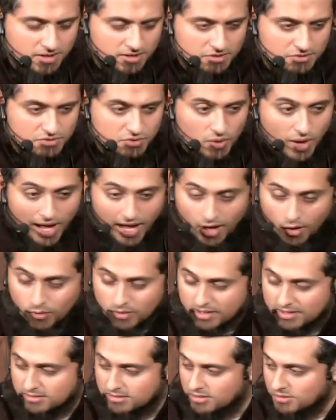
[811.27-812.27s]
So how
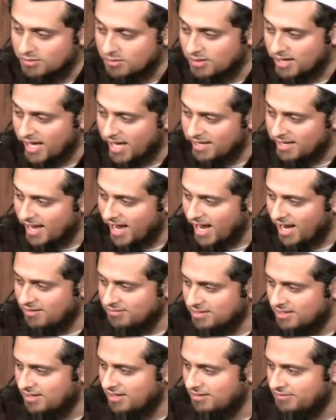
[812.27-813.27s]
can the Quran have
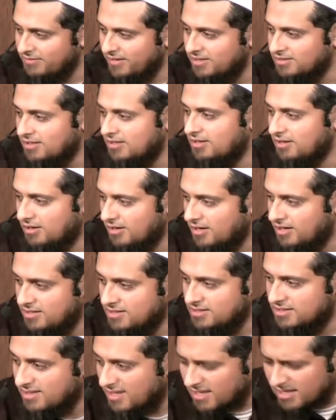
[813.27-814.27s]
that effect on our
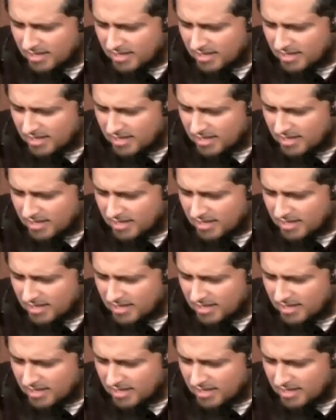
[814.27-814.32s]
hearts